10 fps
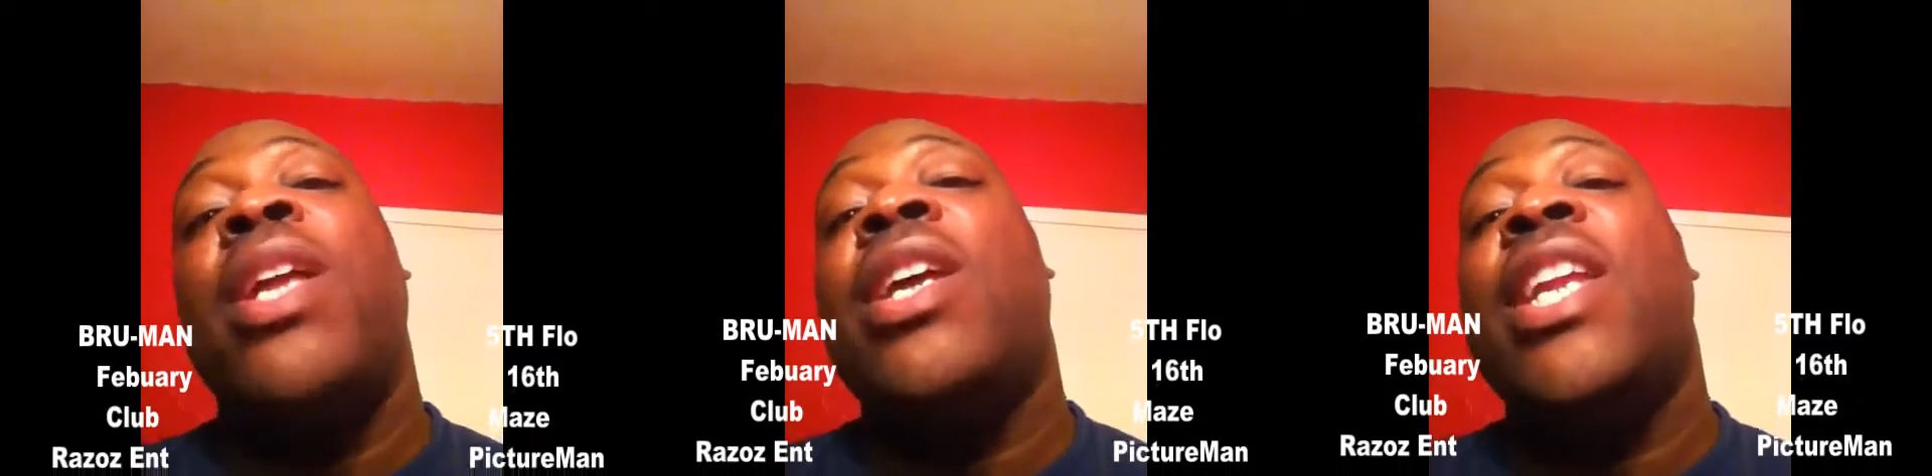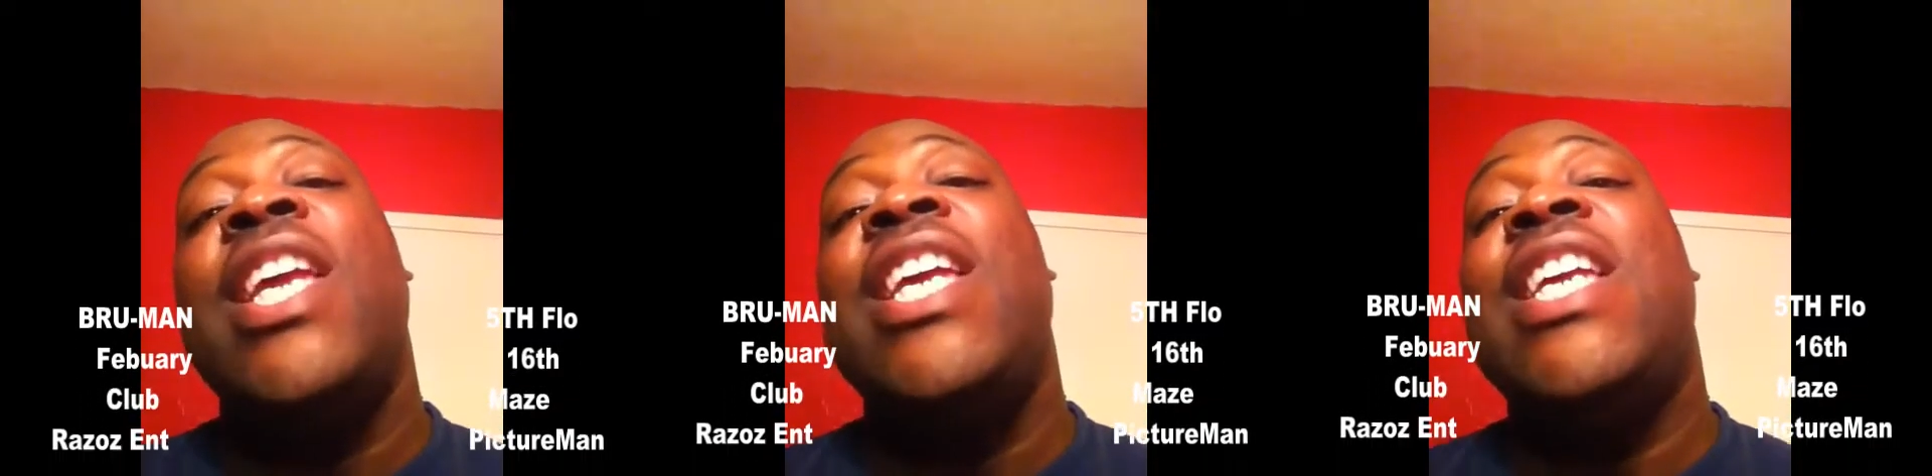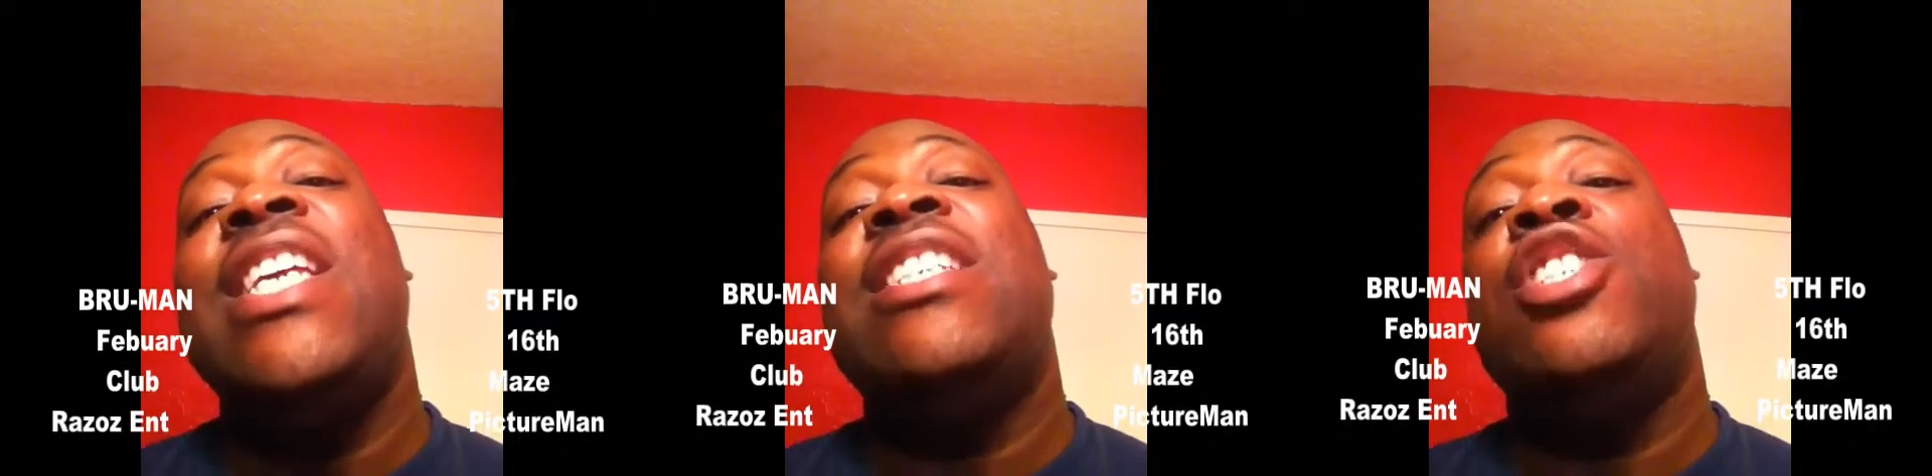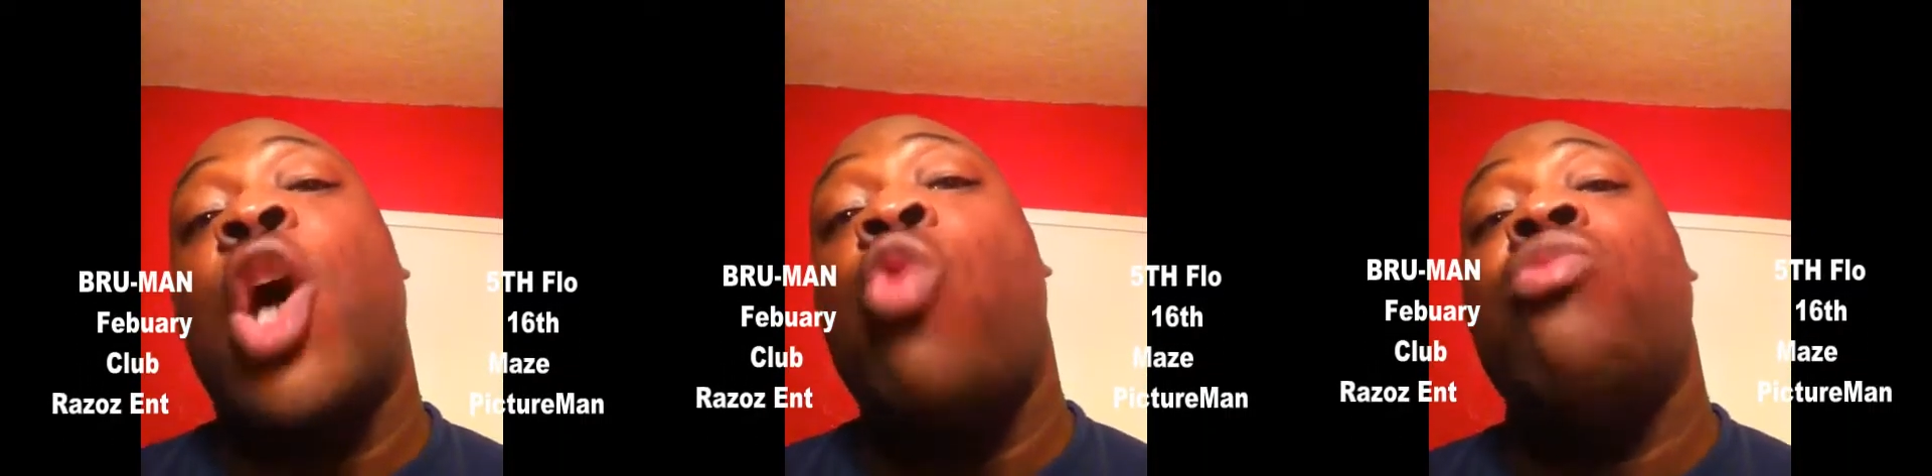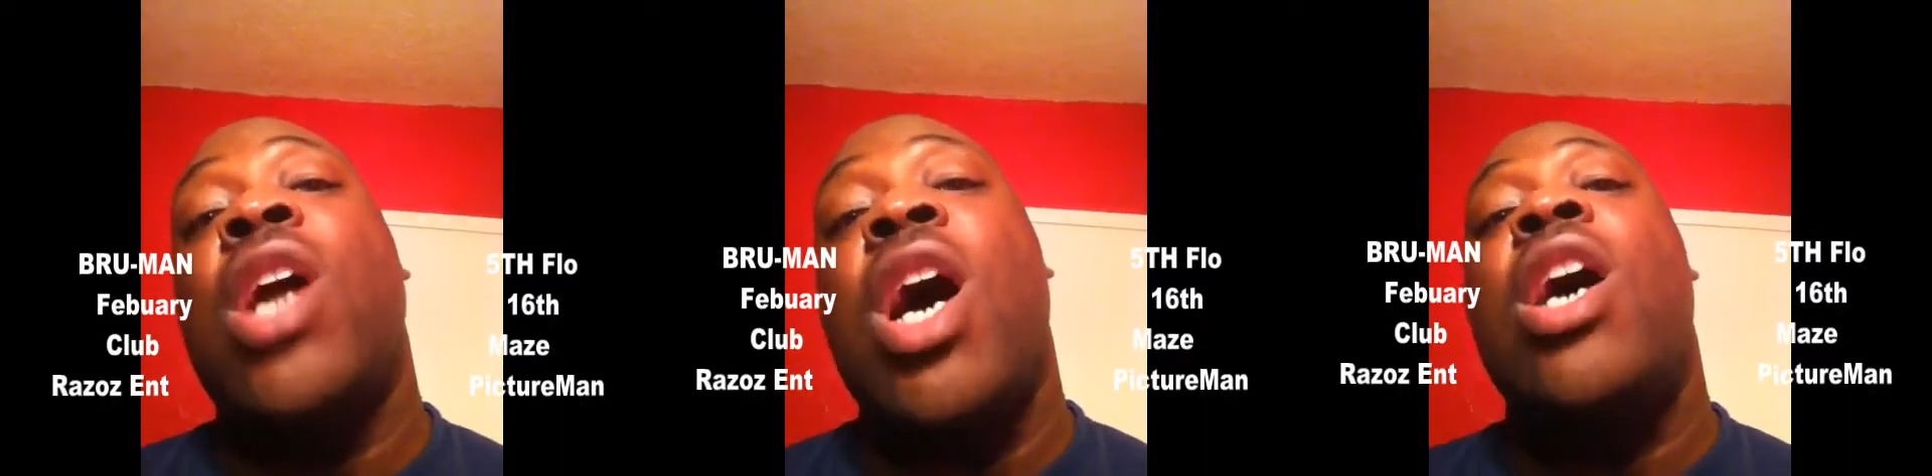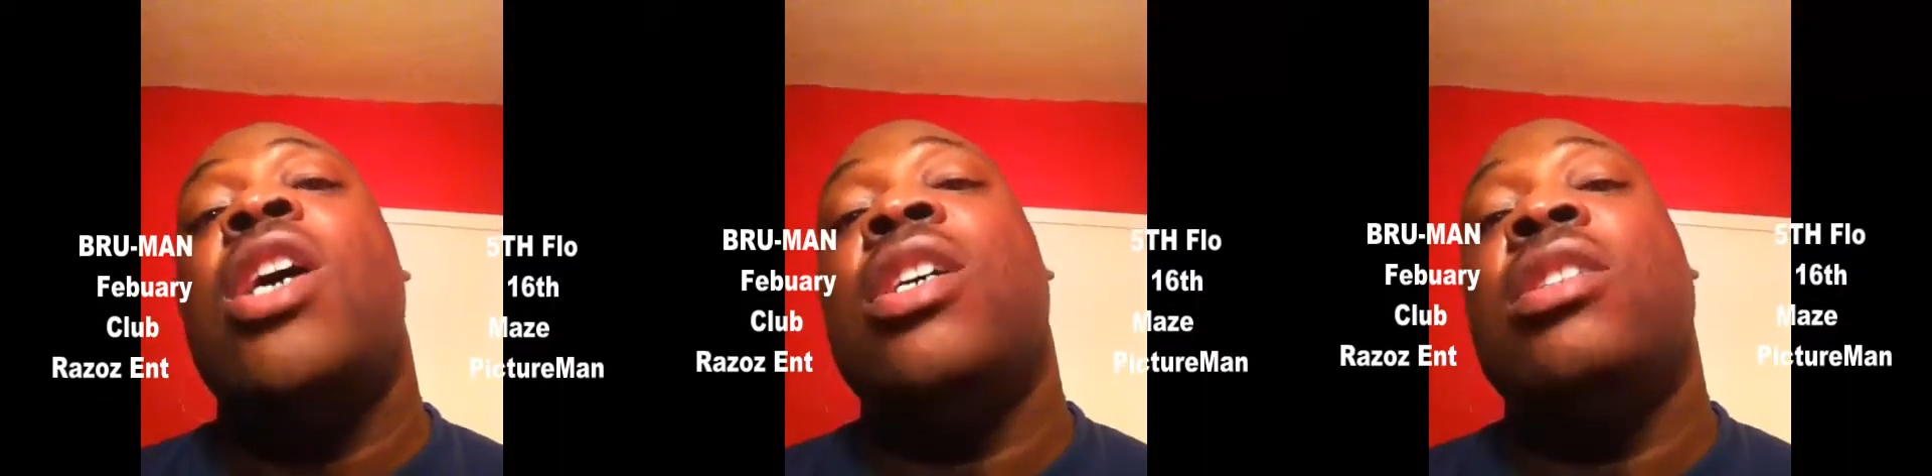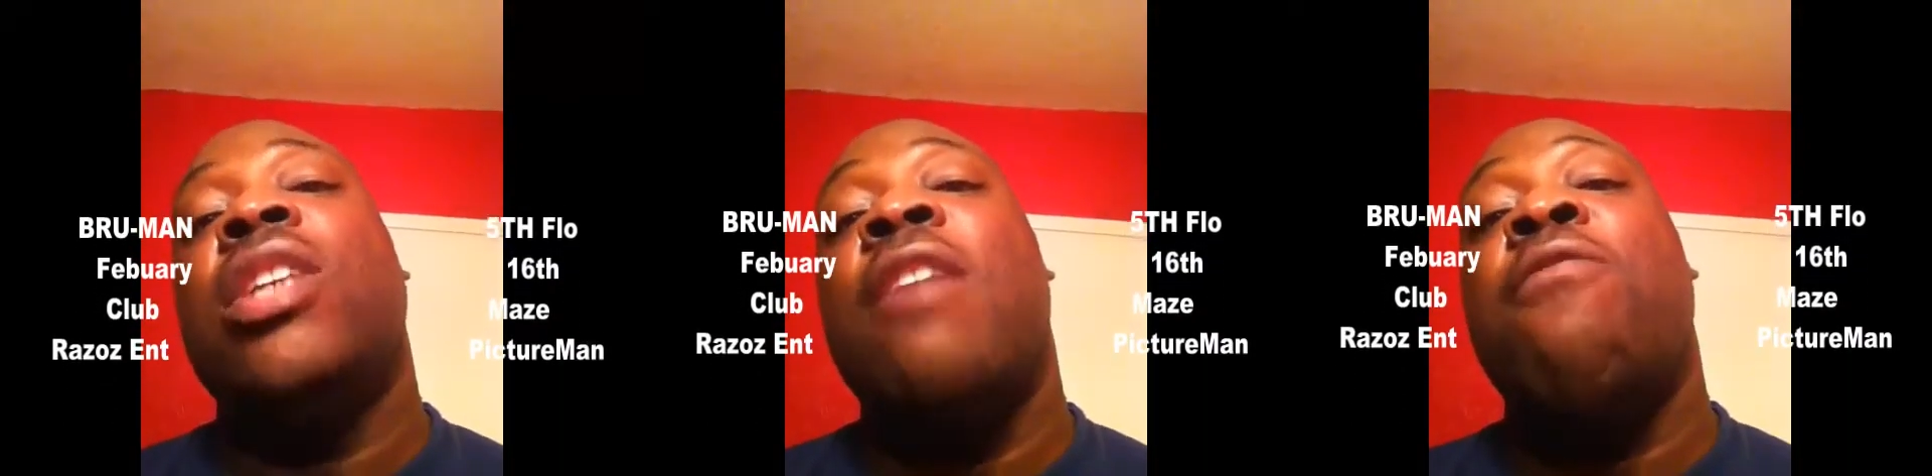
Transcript: these Donuts sandwiches.